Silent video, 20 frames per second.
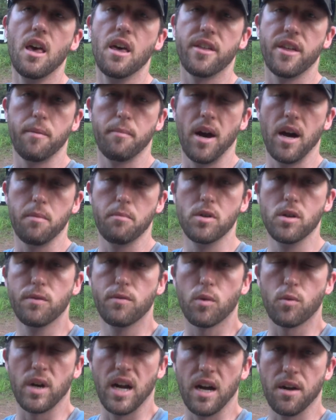They might move
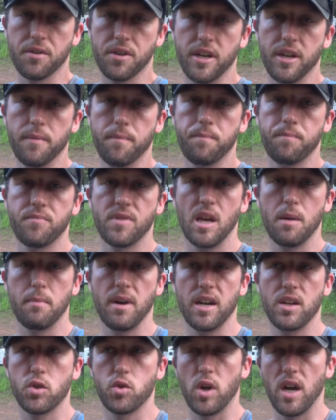around it, they
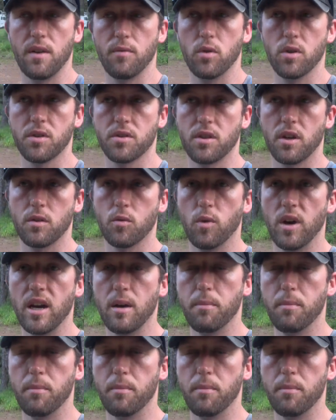might travel a certain way,